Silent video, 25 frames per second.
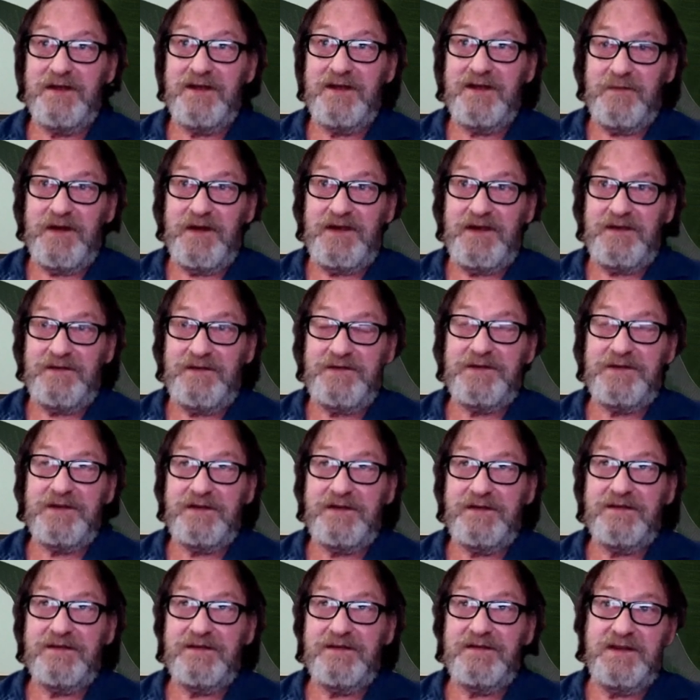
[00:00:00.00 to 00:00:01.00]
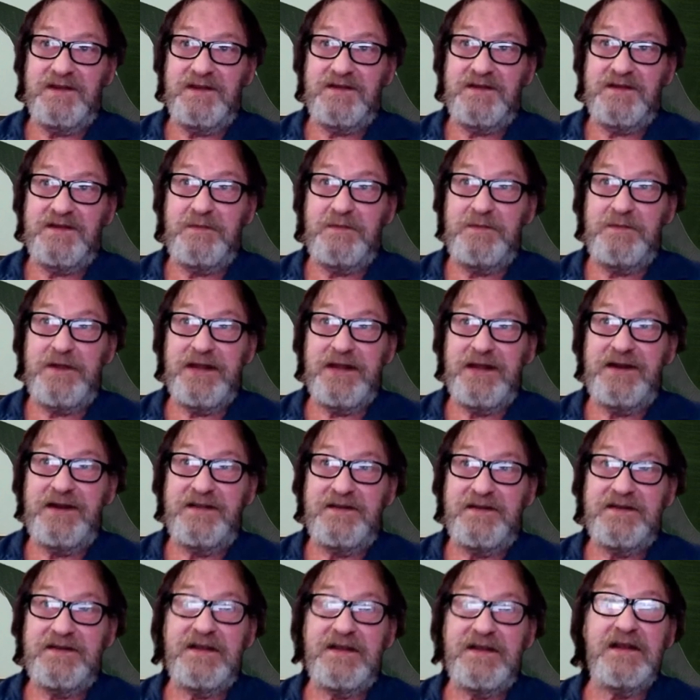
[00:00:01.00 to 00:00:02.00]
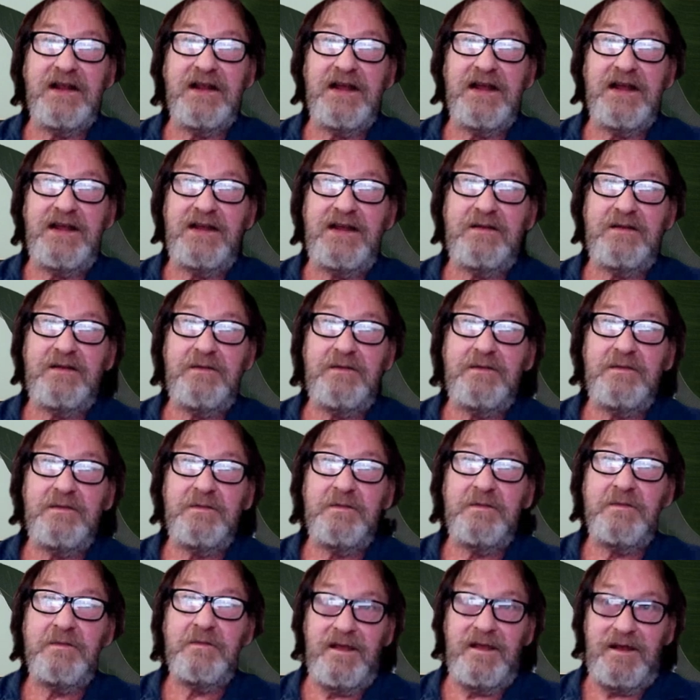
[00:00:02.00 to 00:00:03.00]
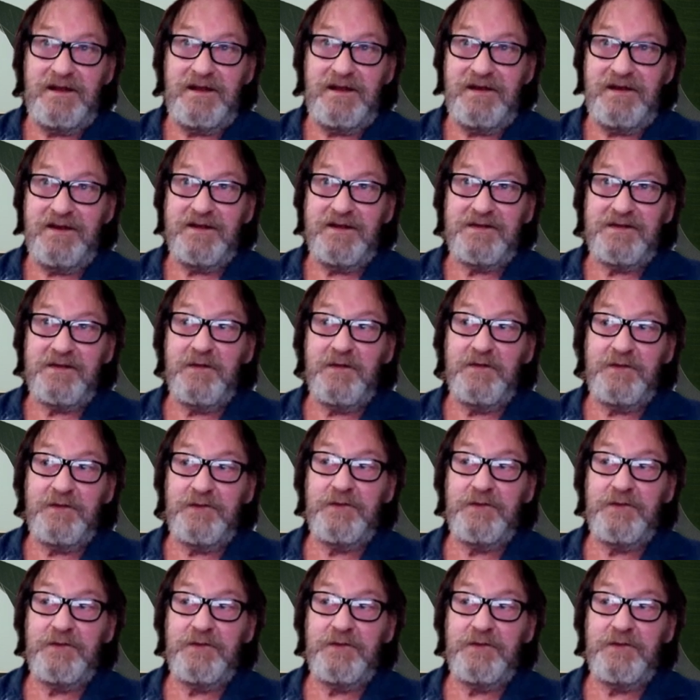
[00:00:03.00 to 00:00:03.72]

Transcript: by using the simulated sunlight, and he does go